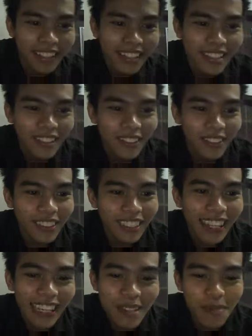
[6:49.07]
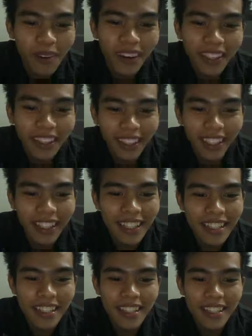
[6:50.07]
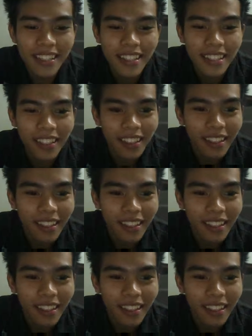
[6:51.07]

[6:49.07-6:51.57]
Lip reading: So the next part is